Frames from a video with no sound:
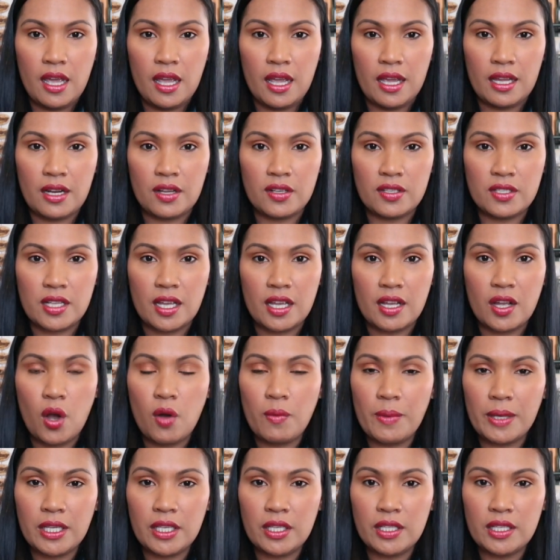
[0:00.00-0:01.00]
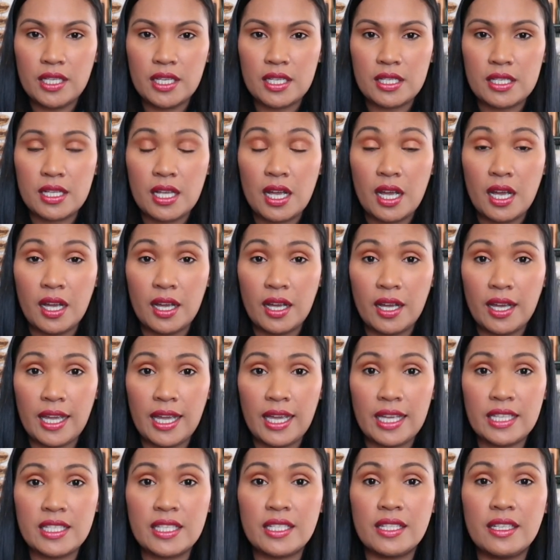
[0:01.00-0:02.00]
And I was like, oh my goodness,
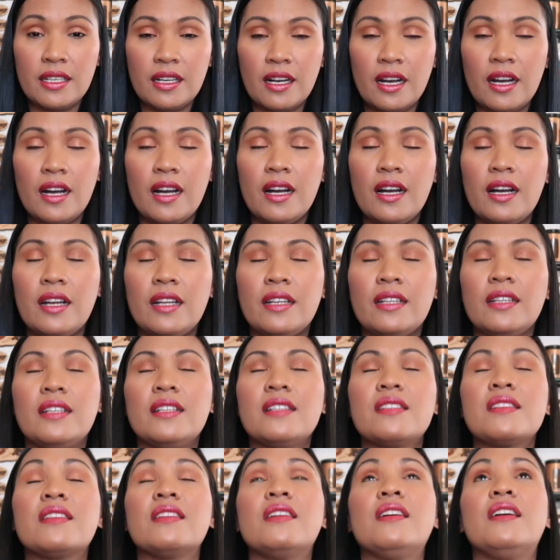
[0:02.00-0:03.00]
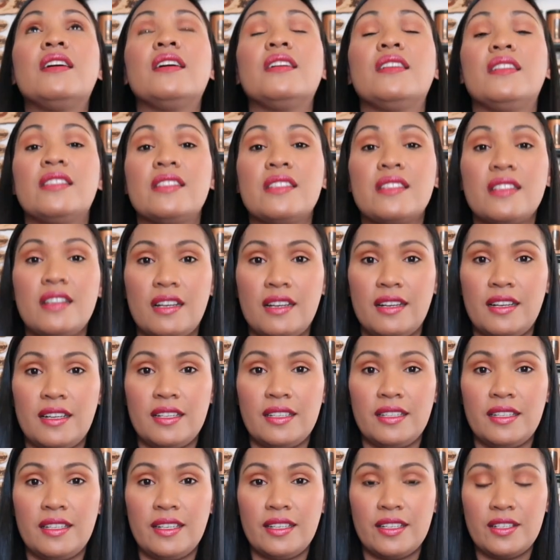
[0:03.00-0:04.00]
it's gone. It's gone. It's
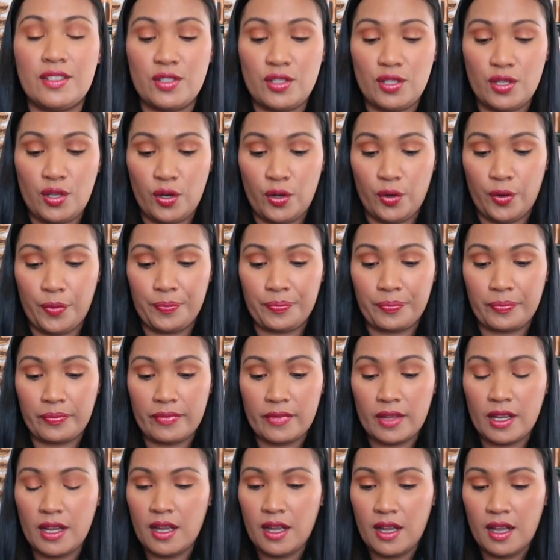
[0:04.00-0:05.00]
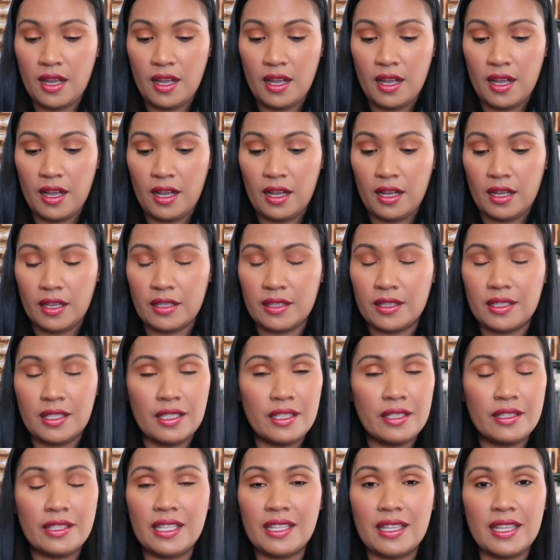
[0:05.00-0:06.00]
gone. So
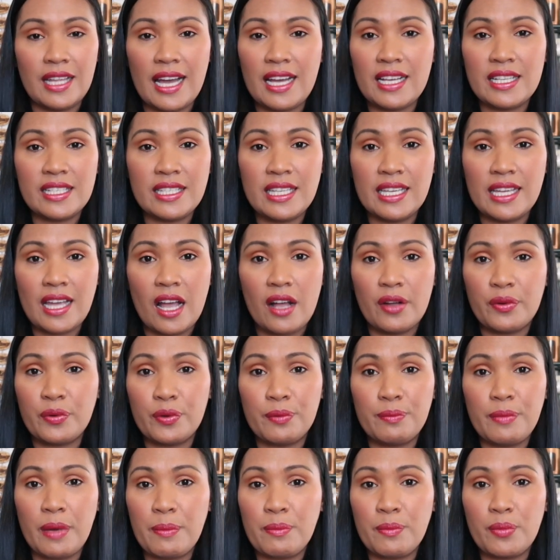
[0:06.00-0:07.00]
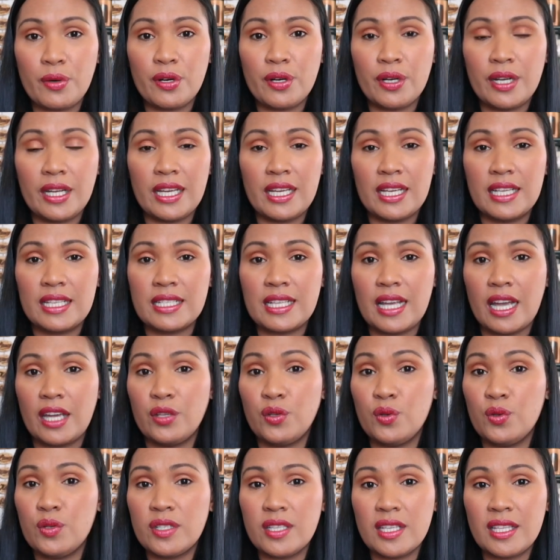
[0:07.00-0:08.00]
the last thing I remember is I
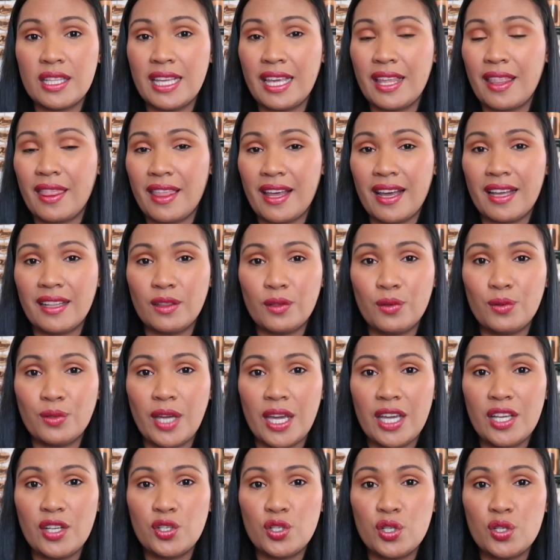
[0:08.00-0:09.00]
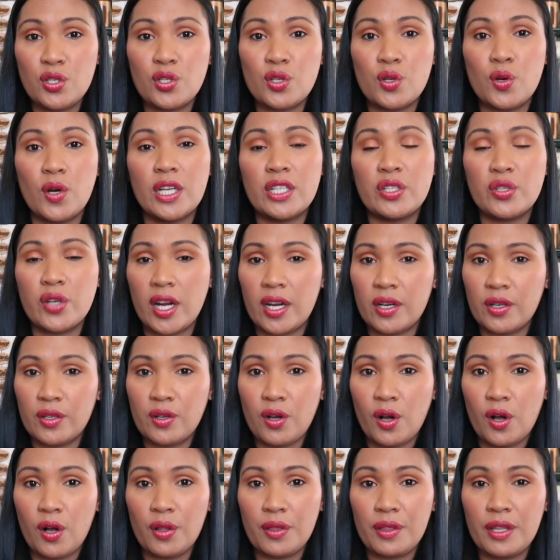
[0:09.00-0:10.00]
used it in that location. So I tried to
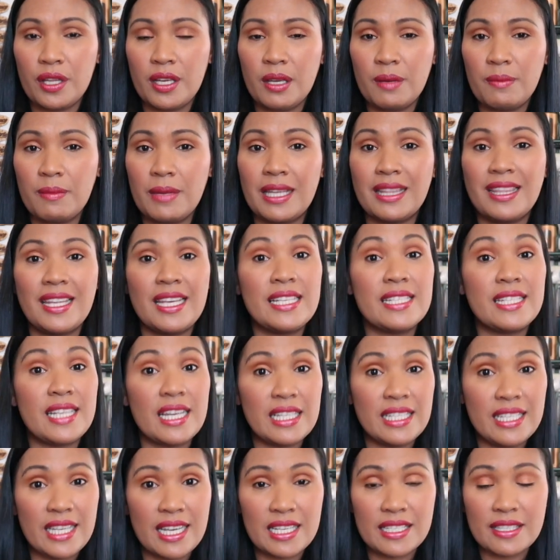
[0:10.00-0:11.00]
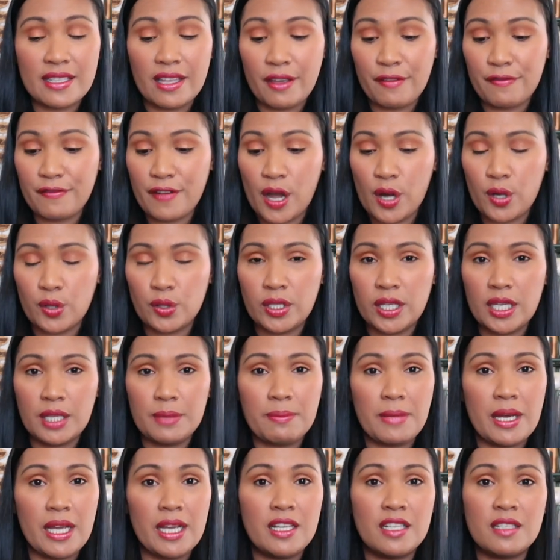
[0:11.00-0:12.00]
call them and they said, yes, they found it.
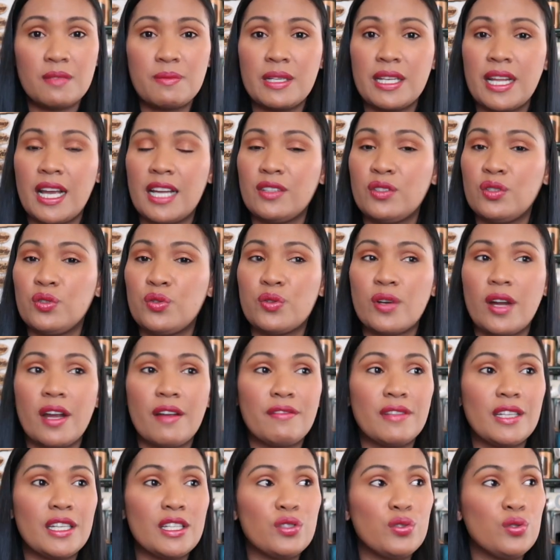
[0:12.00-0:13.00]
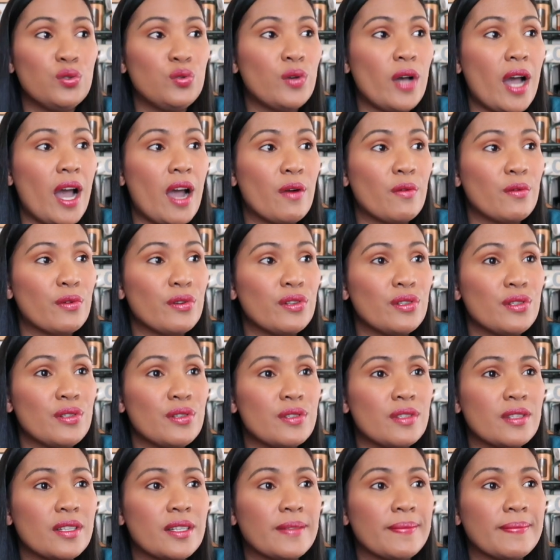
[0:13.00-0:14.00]
My husband had to drive like 2
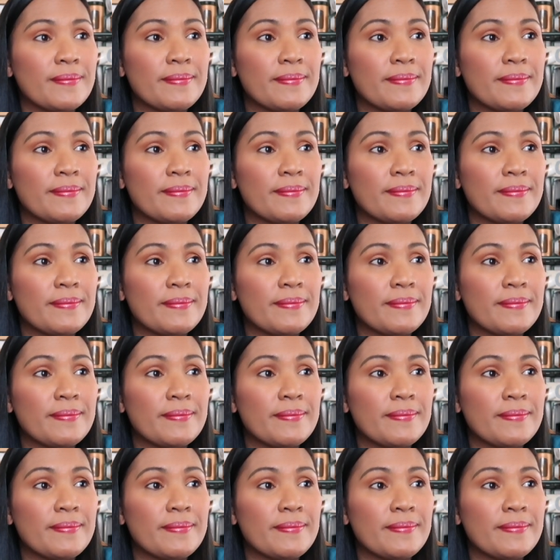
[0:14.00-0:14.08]
hours,